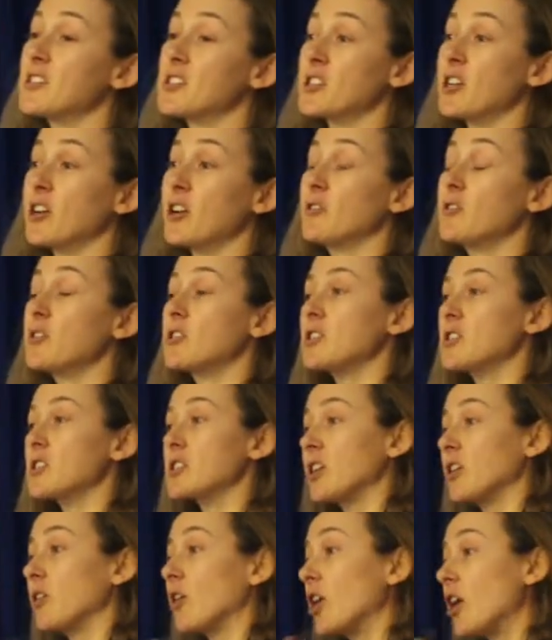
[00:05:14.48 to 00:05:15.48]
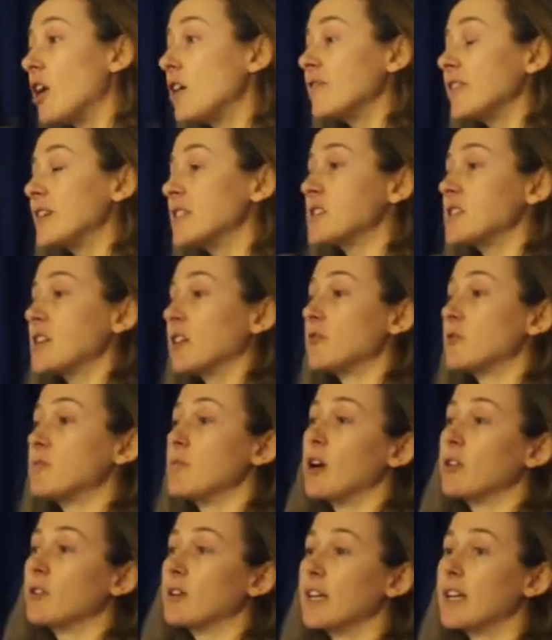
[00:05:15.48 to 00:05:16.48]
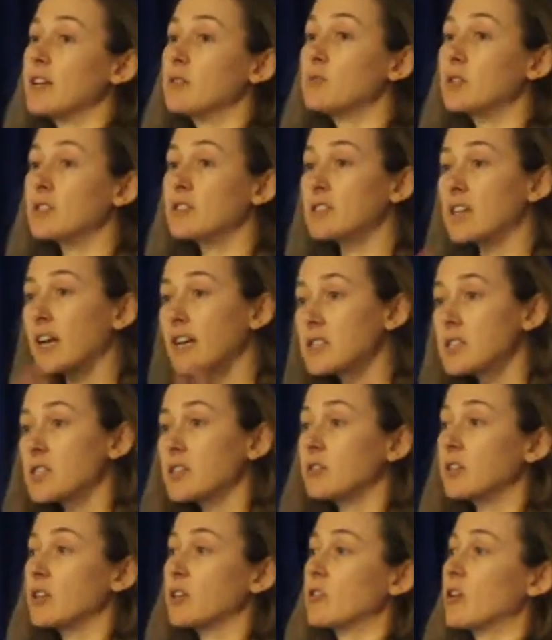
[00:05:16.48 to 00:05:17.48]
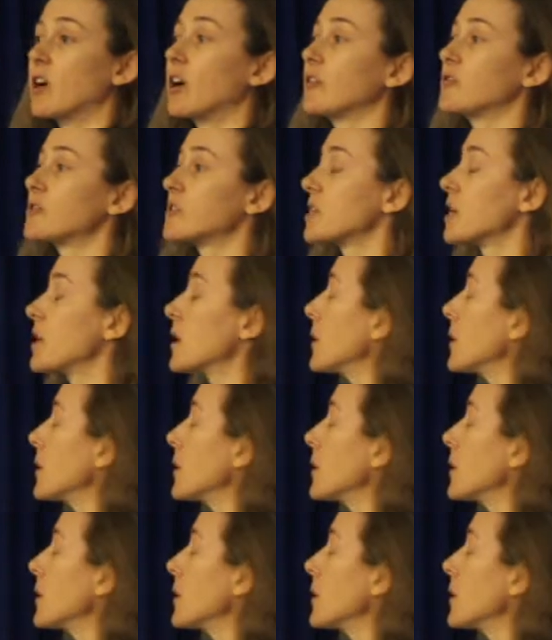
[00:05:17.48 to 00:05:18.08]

So a lot of it's done remotely with data and graphs.